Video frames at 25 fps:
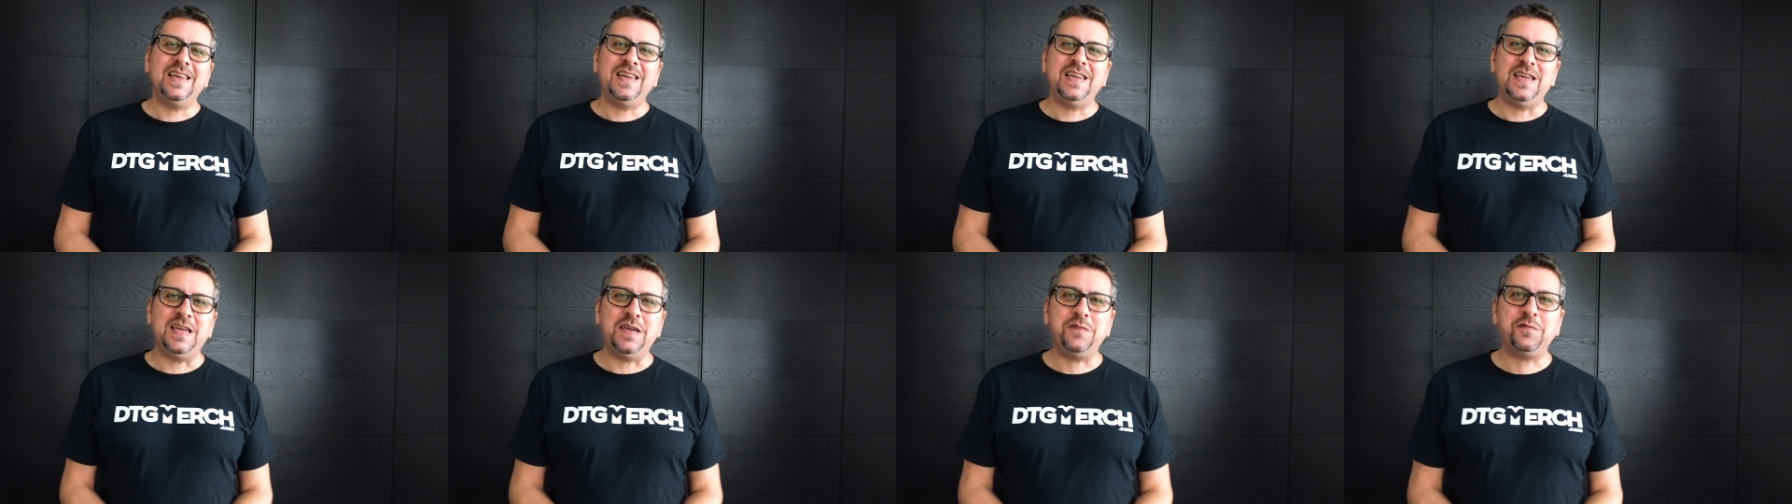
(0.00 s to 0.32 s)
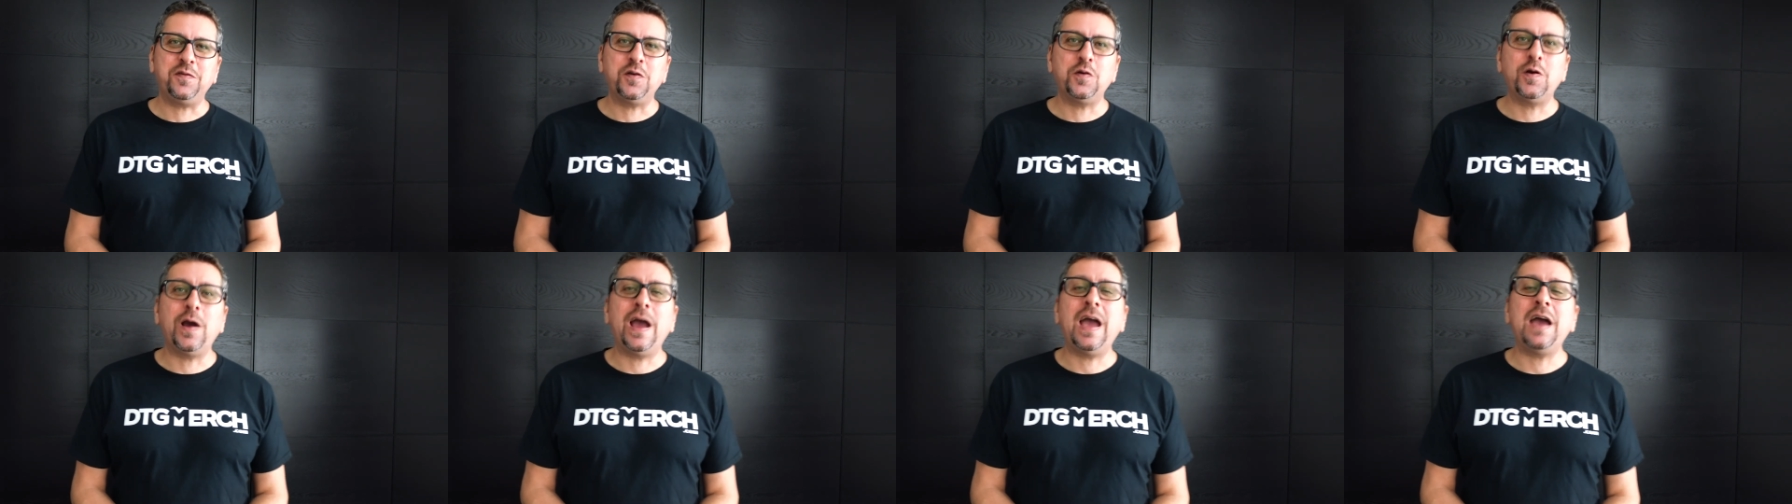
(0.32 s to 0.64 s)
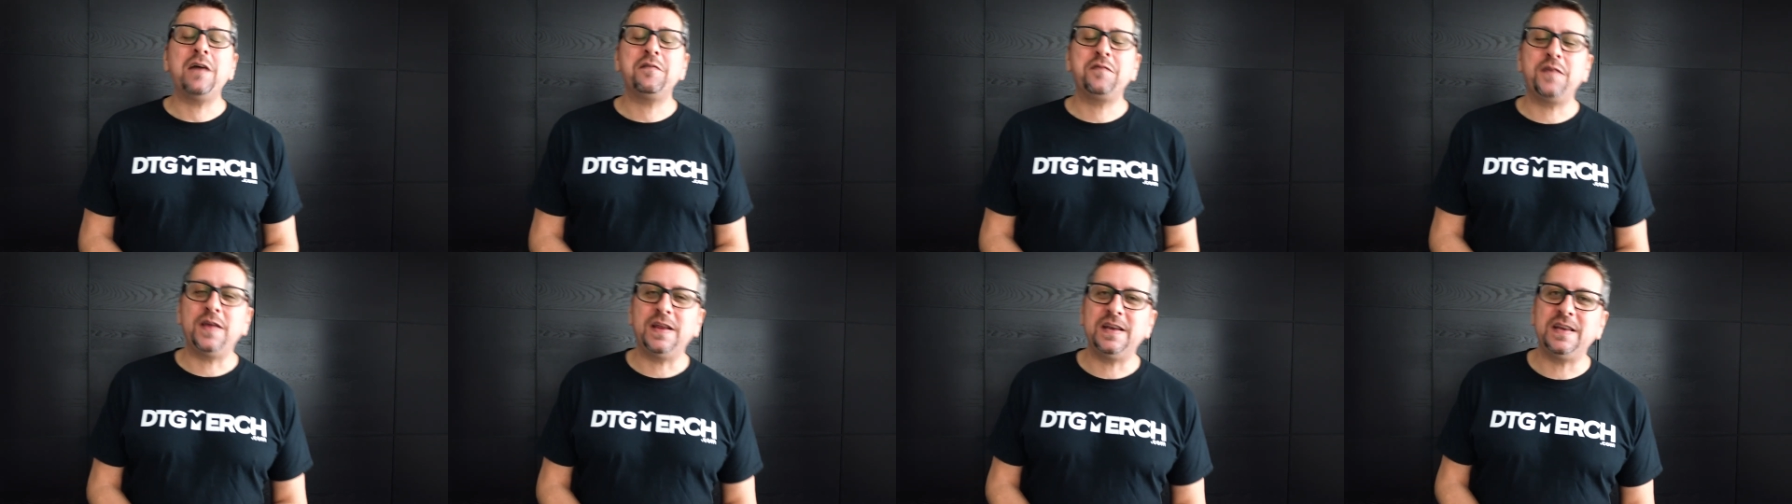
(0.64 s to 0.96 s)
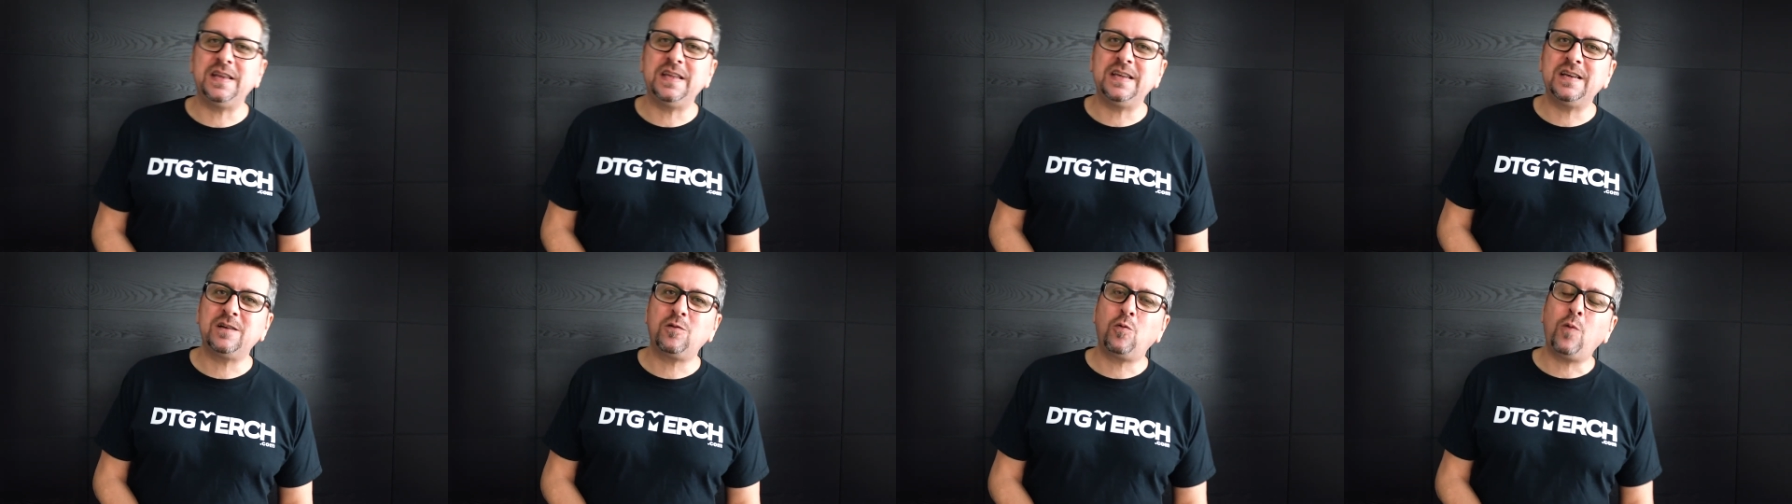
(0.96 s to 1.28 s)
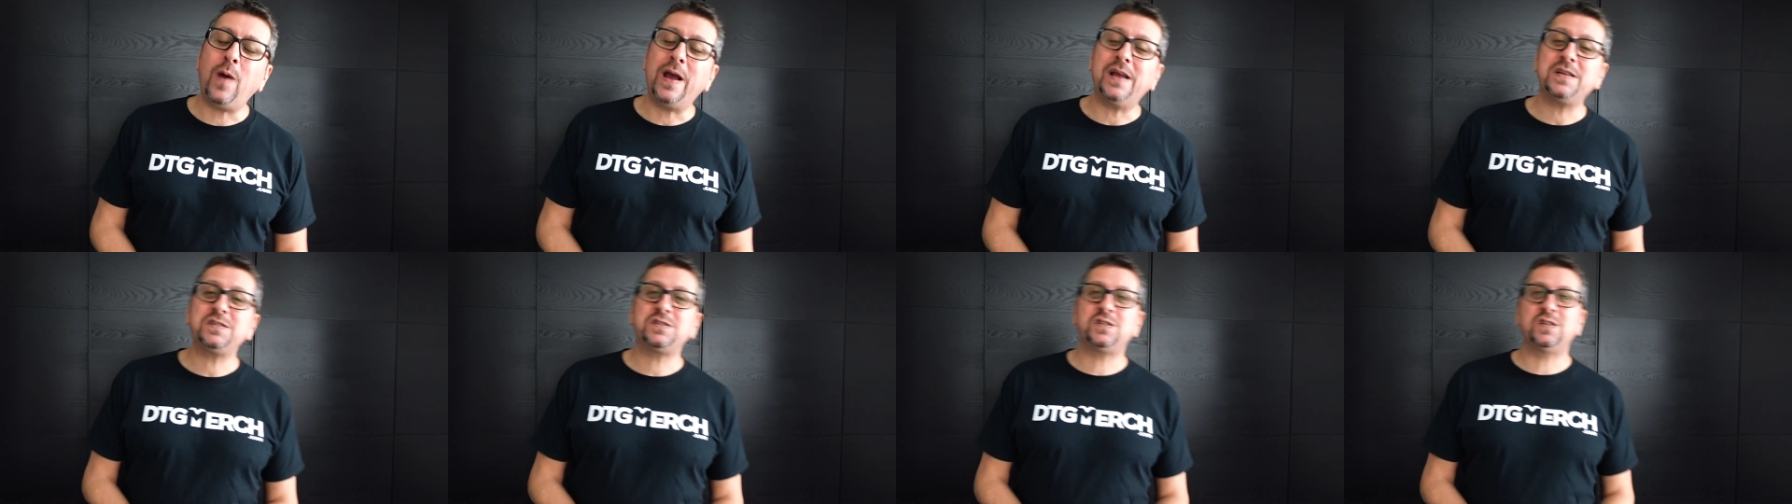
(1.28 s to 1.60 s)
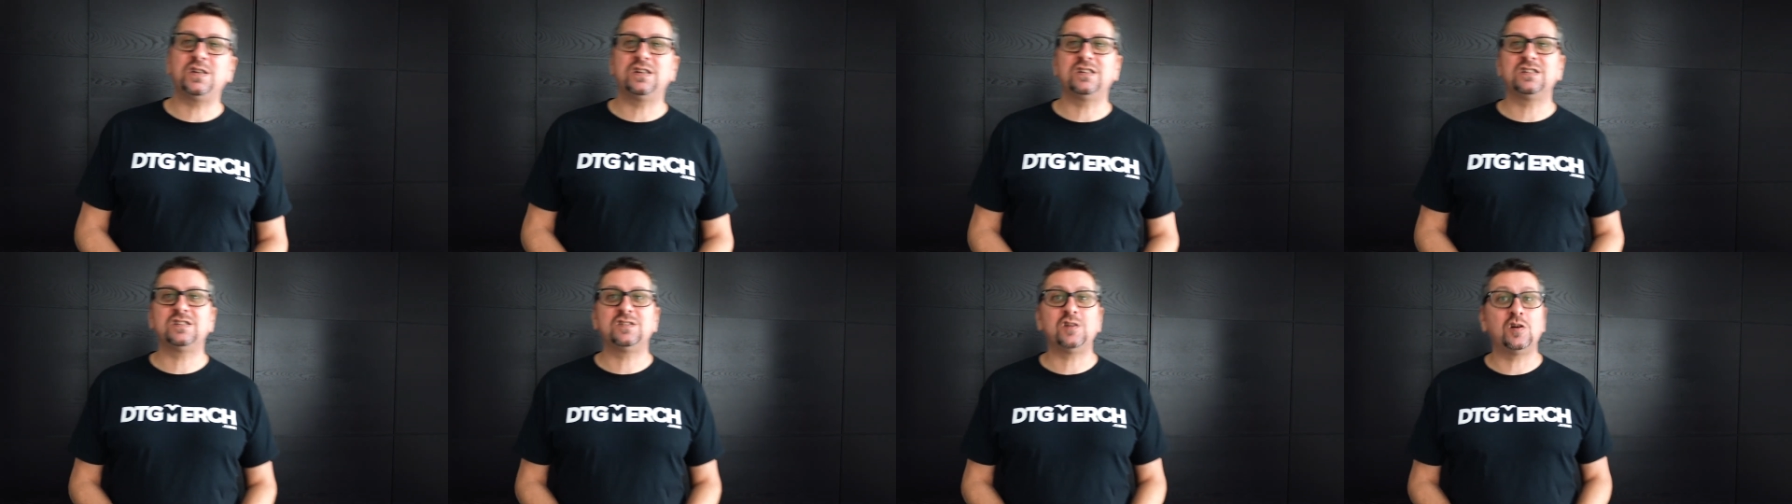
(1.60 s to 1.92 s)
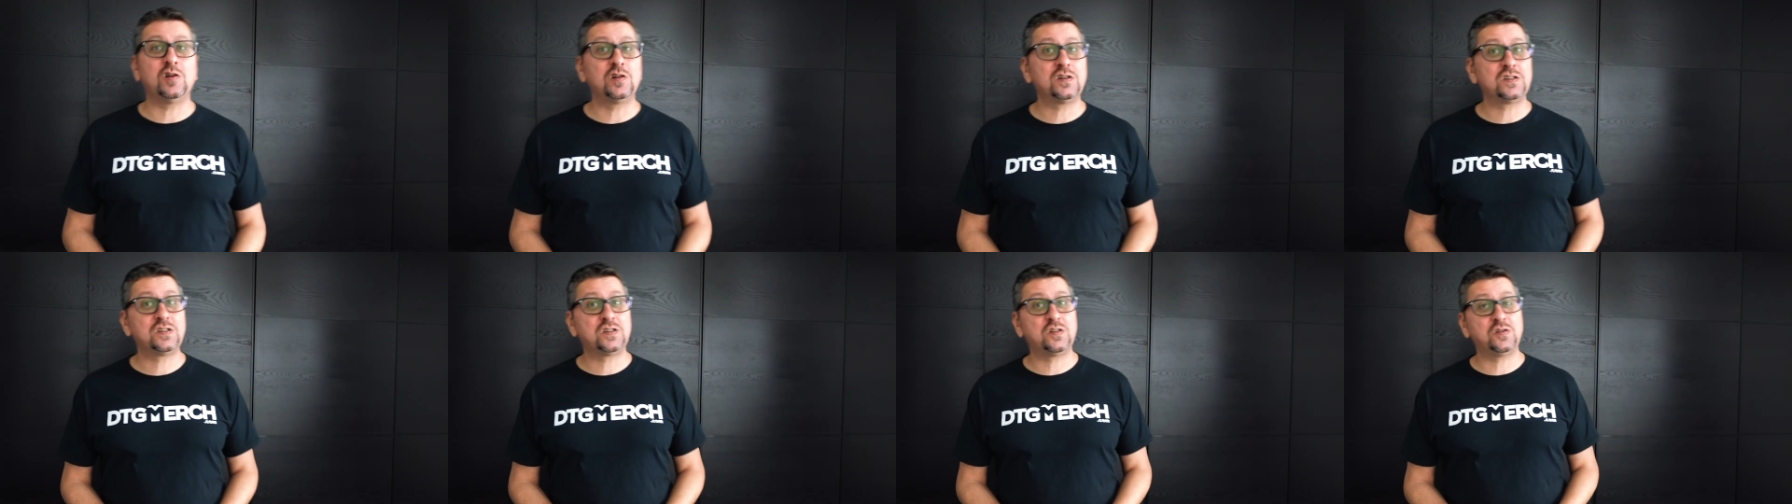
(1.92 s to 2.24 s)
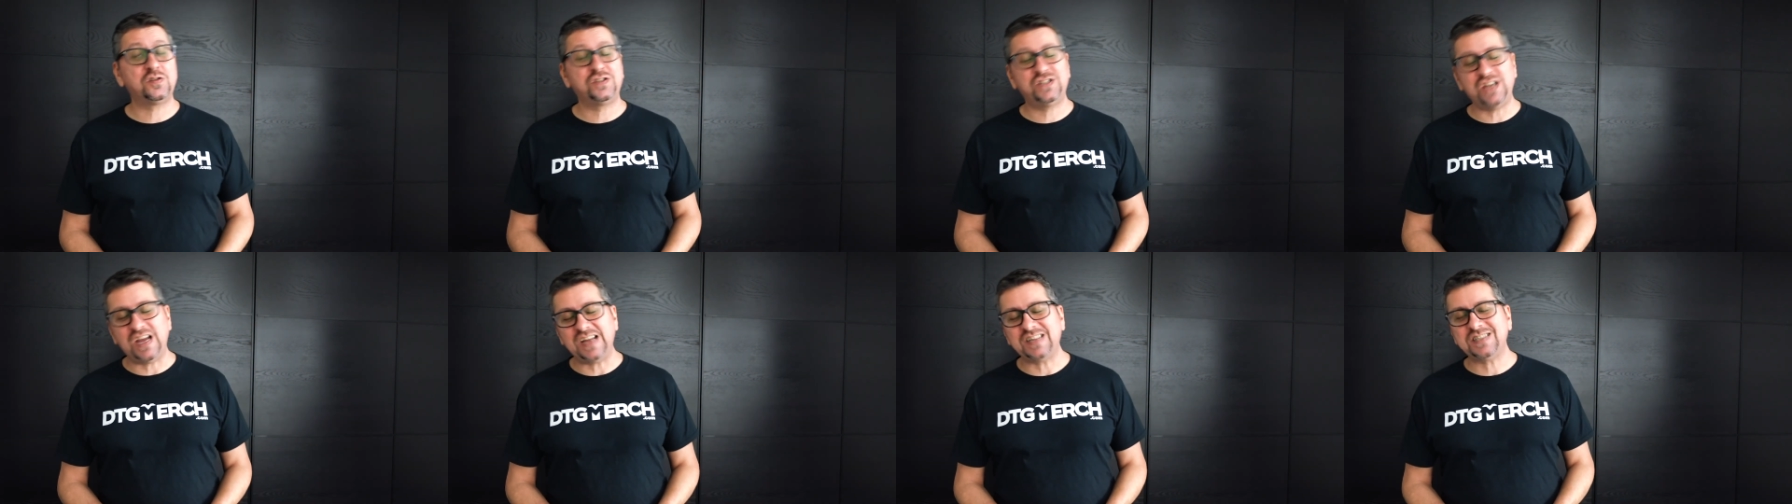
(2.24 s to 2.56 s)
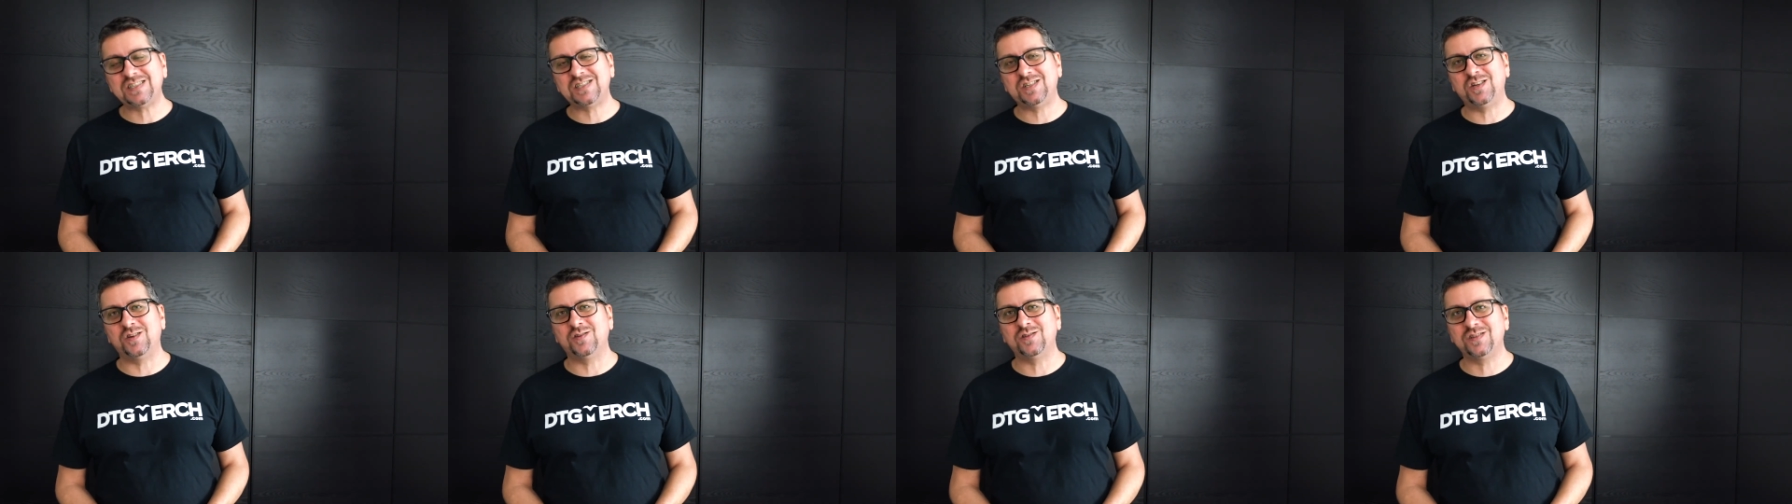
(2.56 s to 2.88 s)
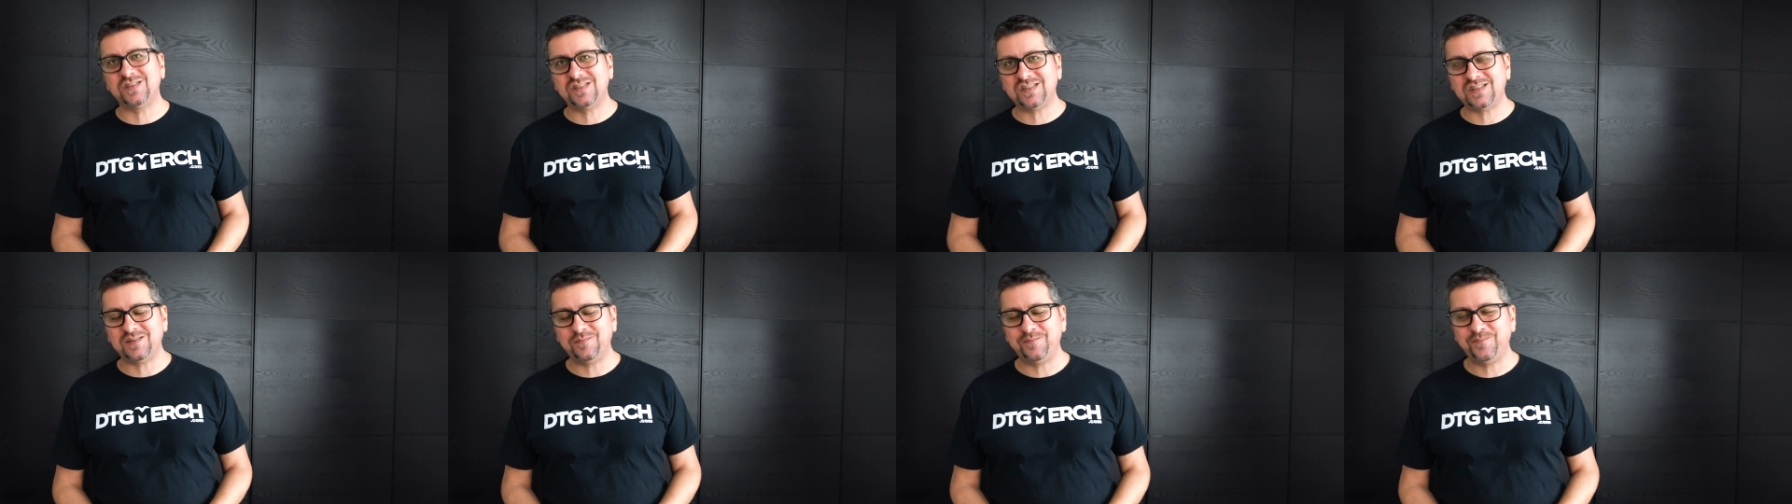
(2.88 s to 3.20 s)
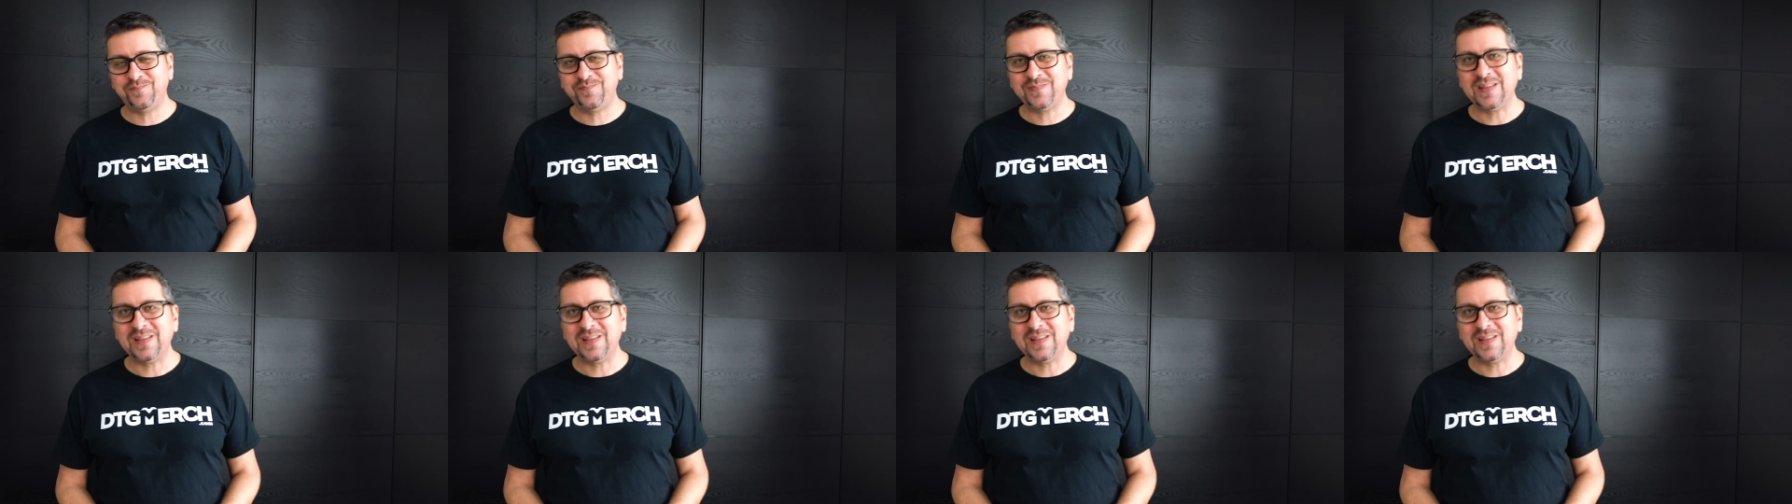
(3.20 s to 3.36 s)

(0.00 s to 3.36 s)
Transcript: if you have any questions or suggestions,